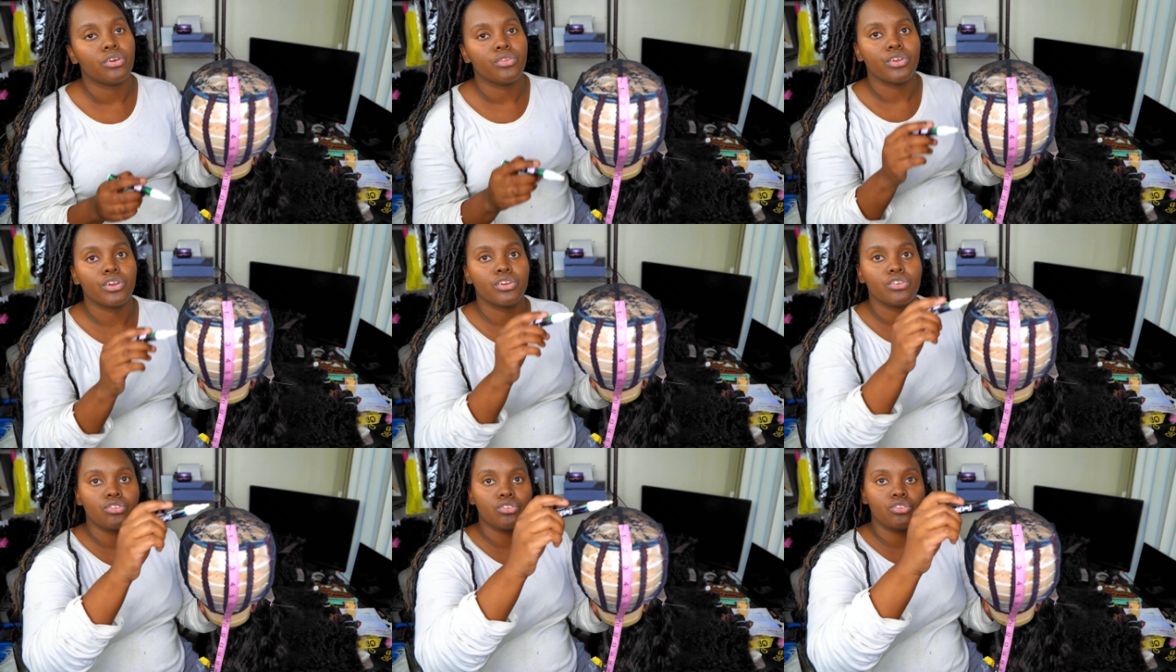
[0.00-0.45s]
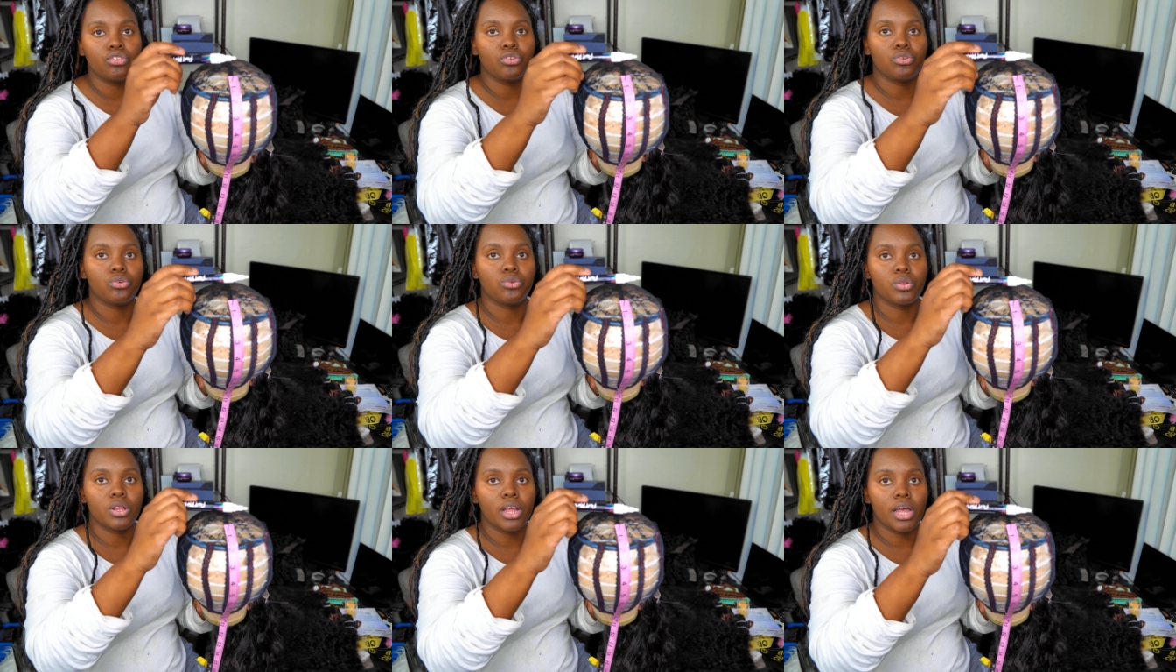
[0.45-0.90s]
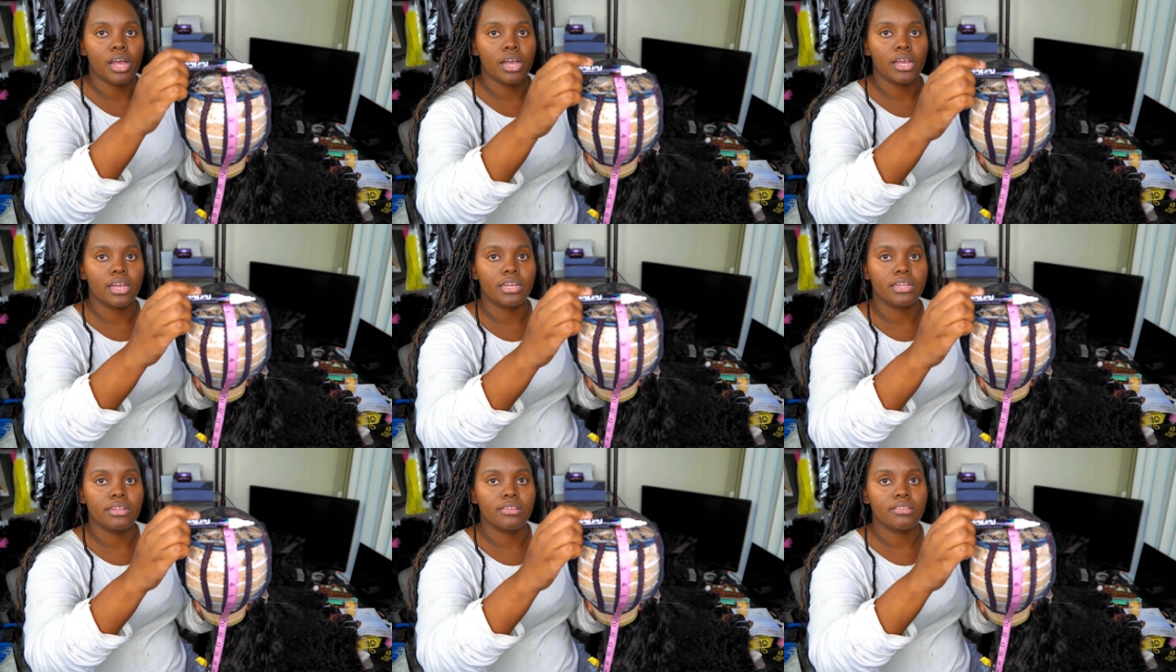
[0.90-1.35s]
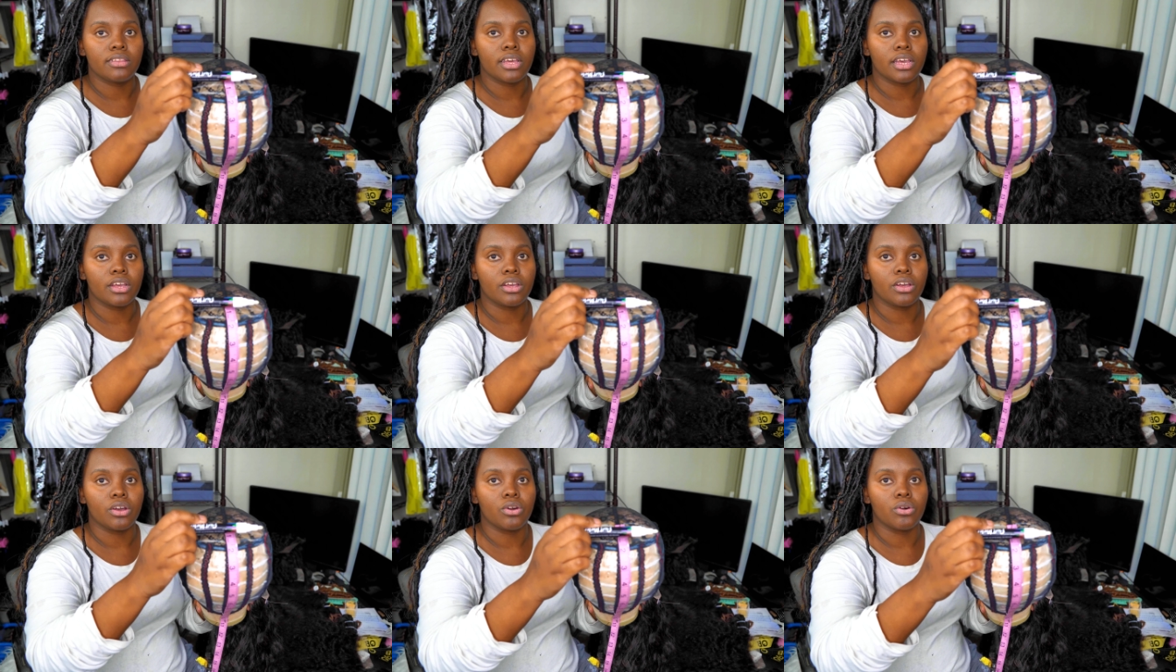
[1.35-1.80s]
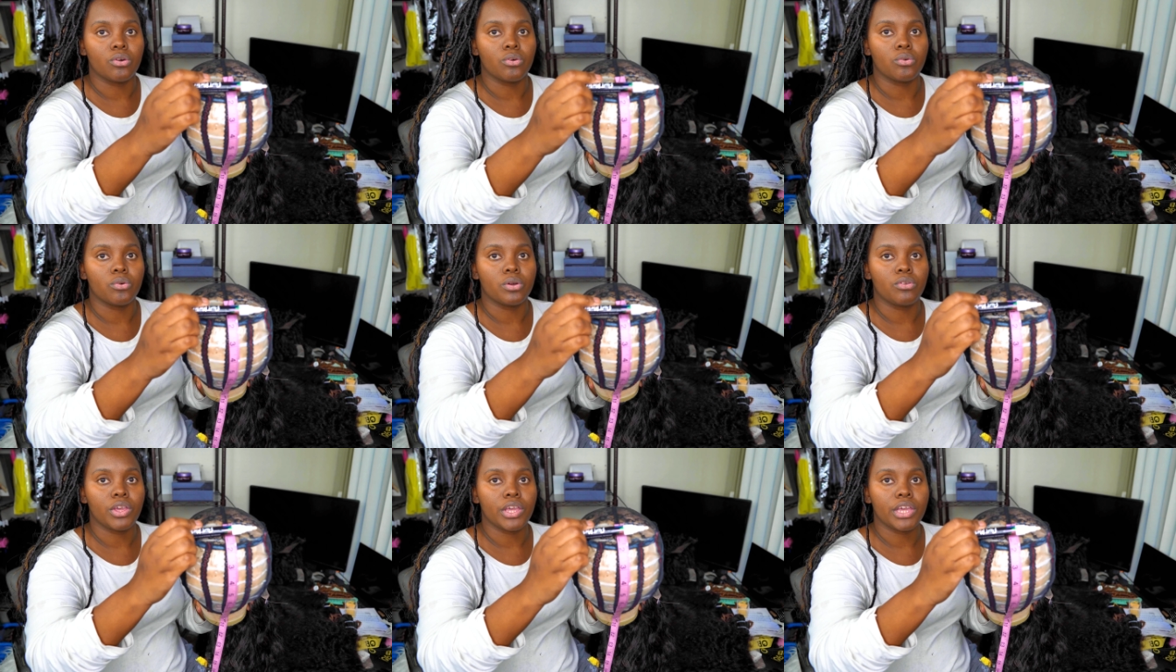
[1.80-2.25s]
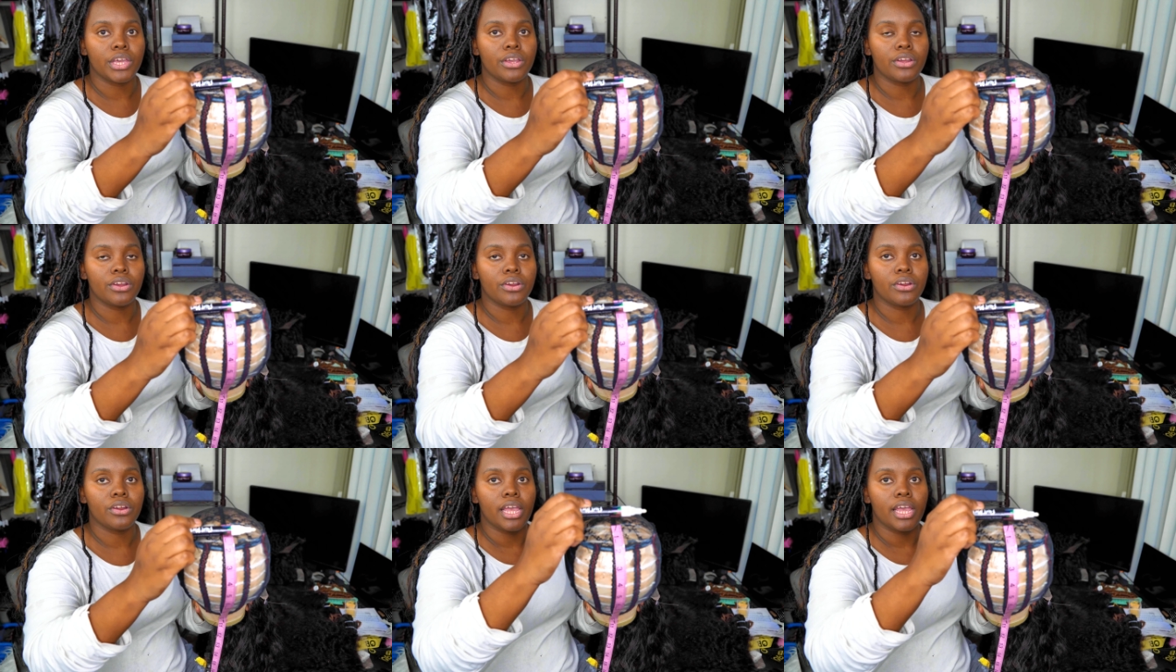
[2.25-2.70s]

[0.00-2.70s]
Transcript: there's 2 lines that go here